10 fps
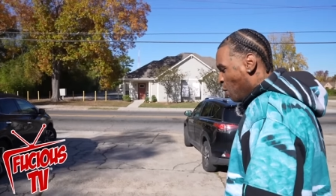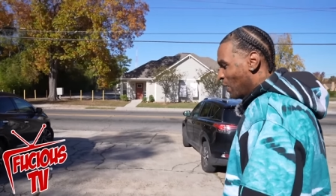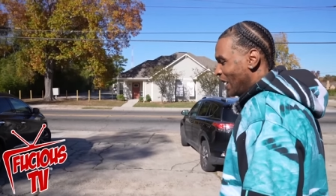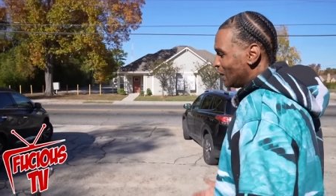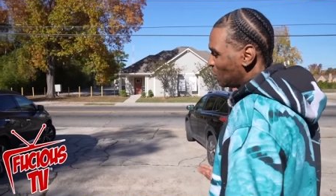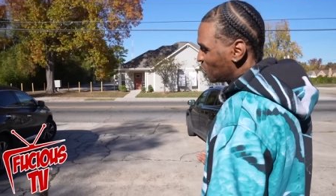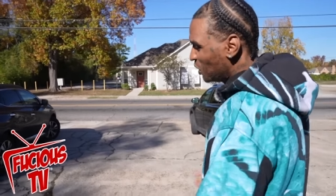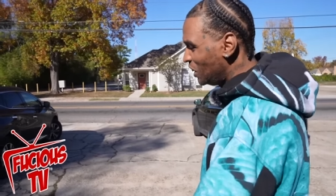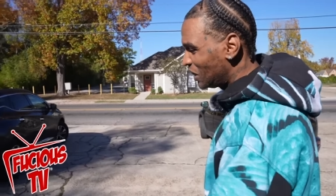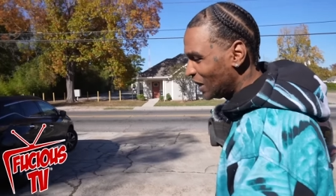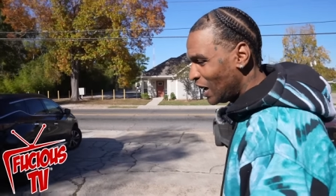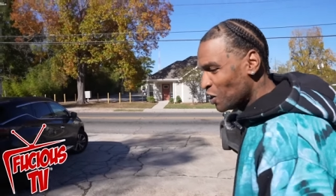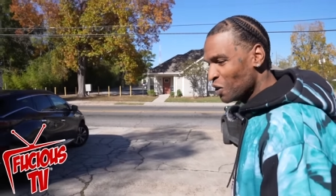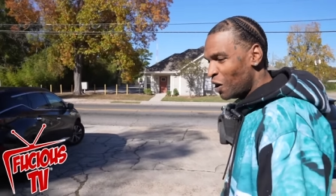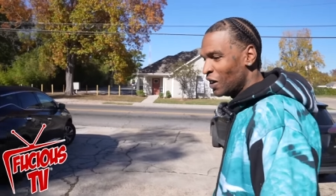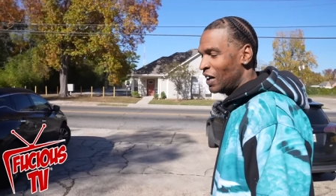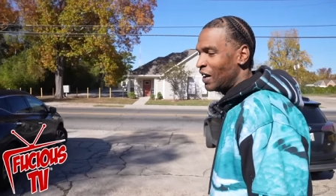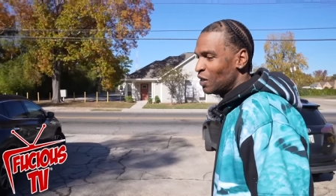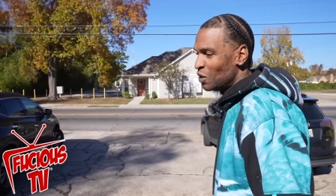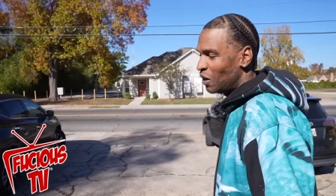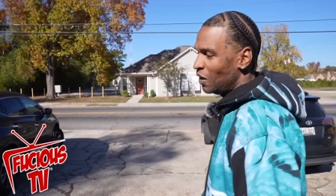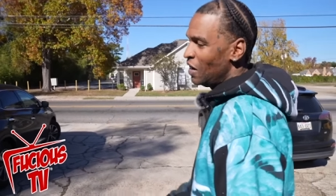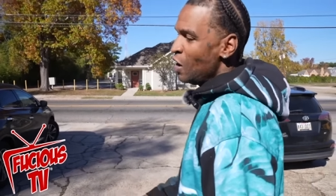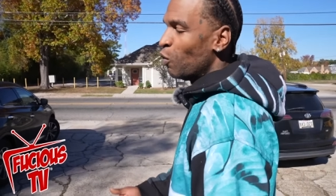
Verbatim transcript: Okay. But that's some street shit. That, you know, like you know,